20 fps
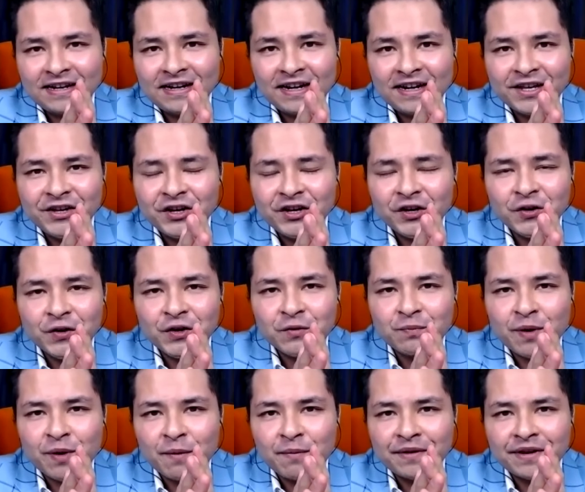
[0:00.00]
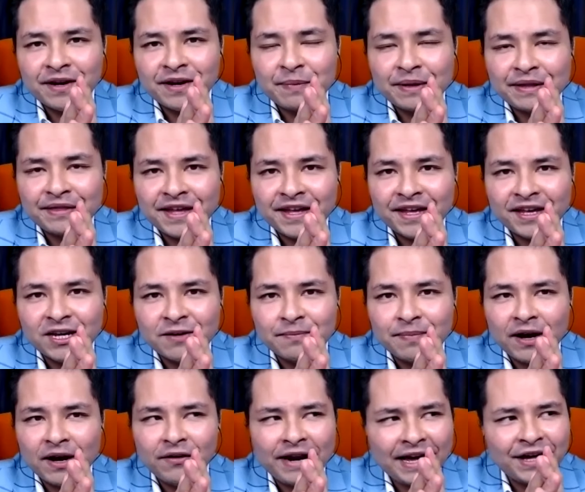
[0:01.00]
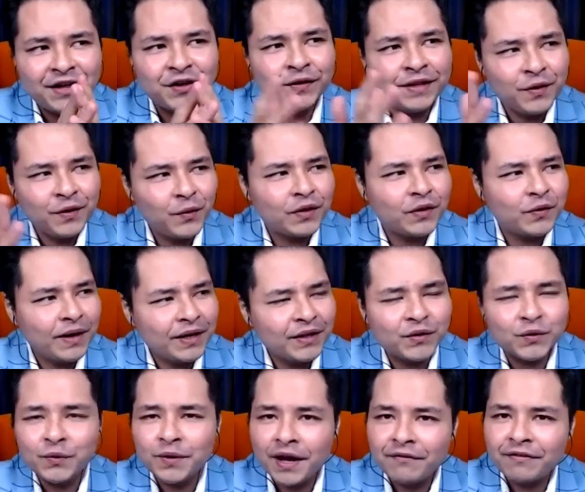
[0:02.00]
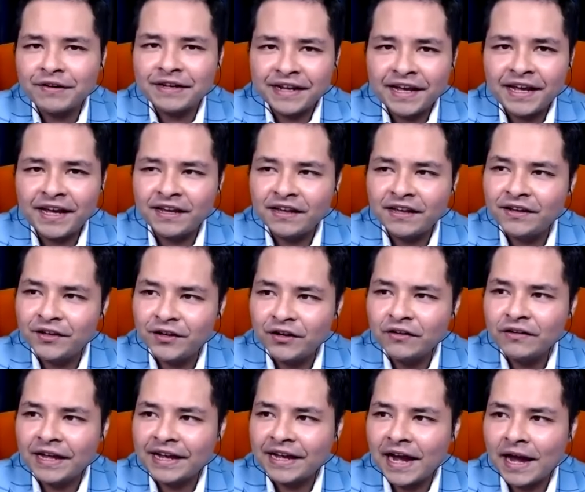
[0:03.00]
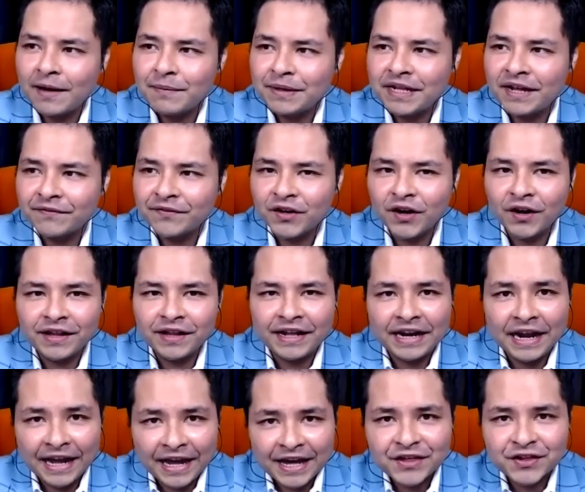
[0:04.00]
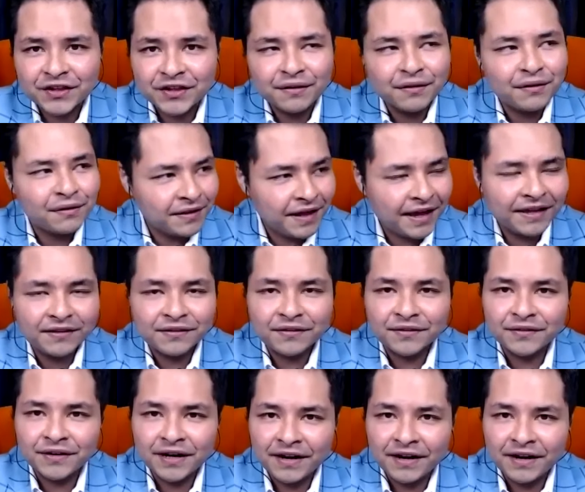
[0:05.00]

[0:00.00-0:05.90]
you're probably gonna be thinking about, actually, what do I do every day? You know, like, I mean, I've got an agent set, or